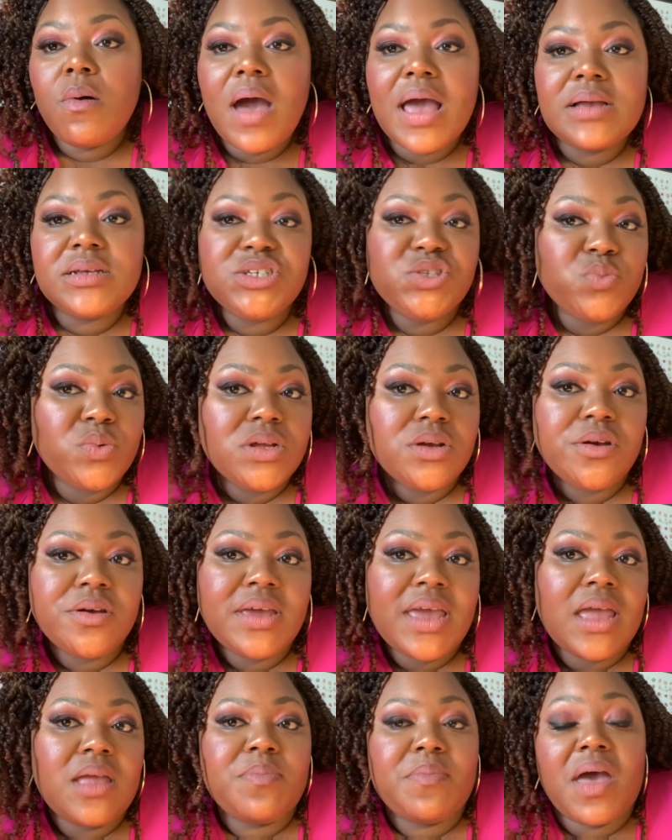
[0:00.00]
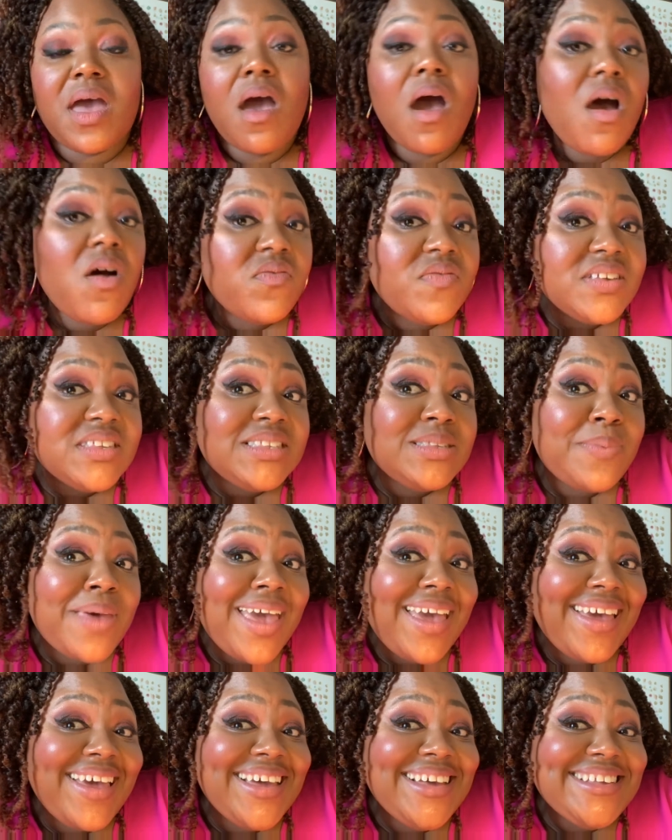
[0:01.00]
I just want to create my office
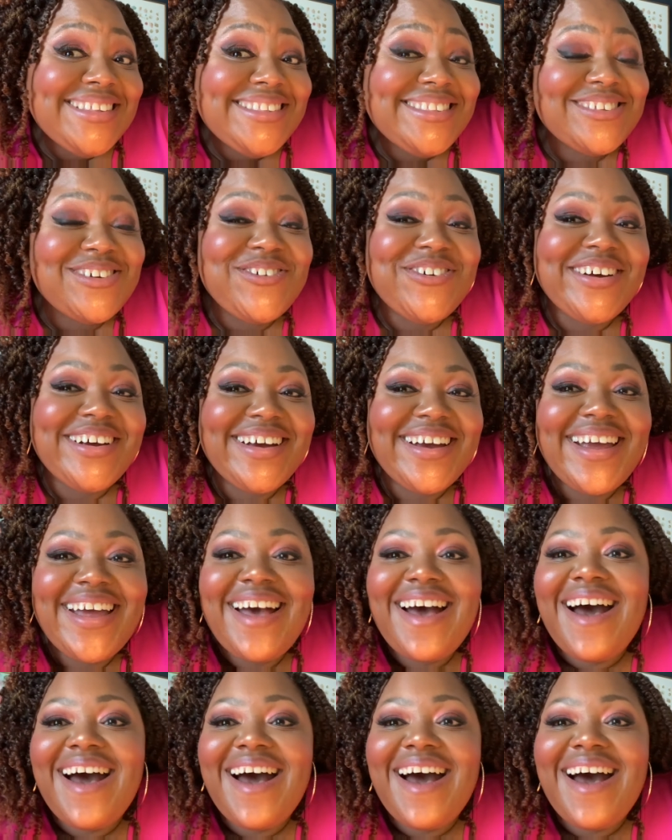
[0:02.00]
space, or